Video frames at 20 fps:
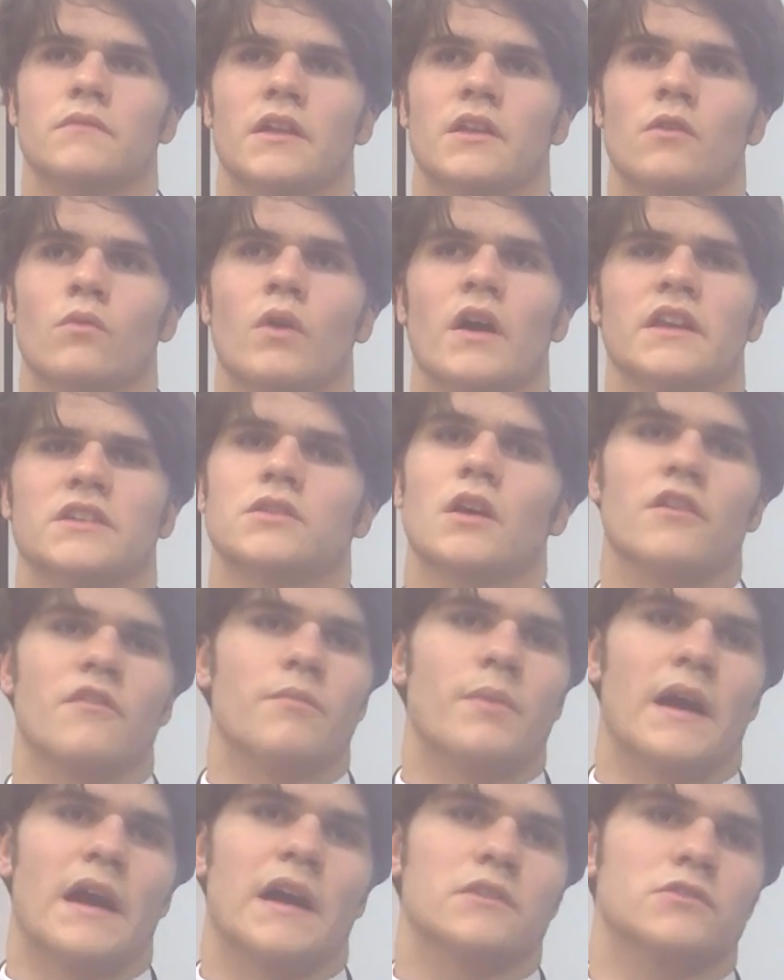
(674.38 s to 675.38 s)
in a way it's kind
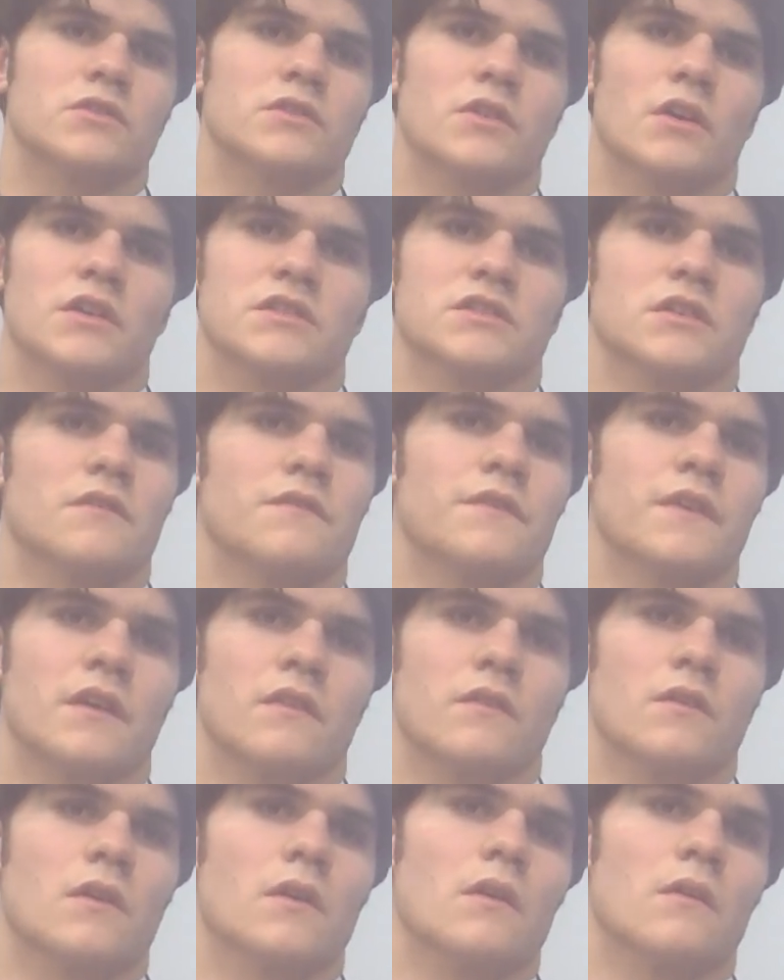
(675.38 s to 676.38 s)
of patronising. I
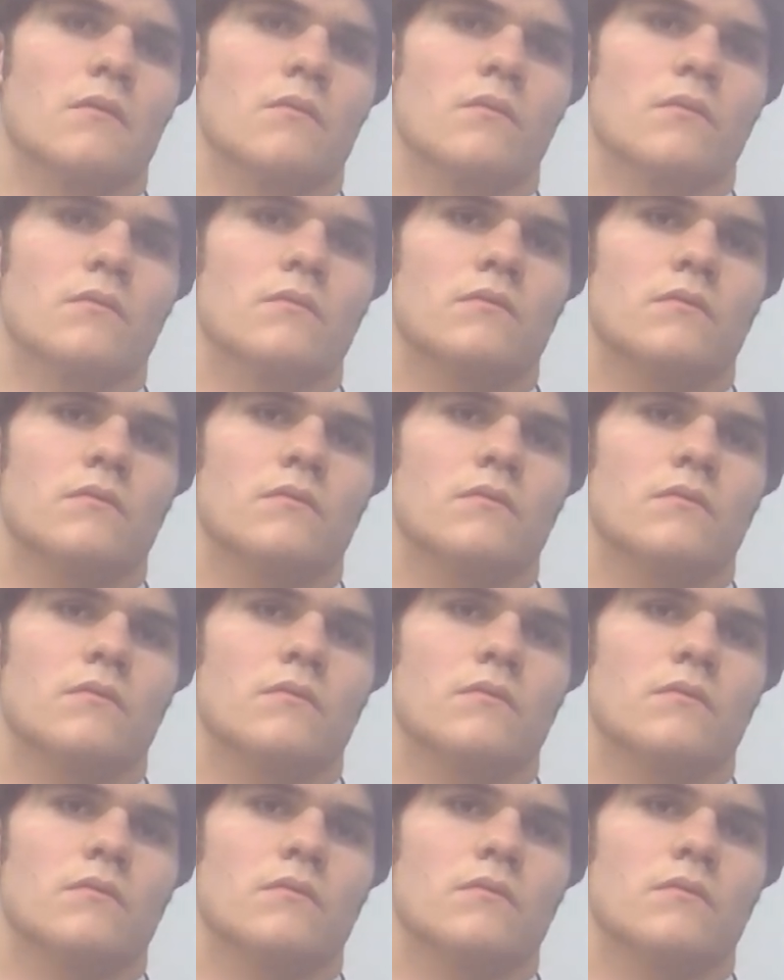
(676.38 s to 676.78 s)
think that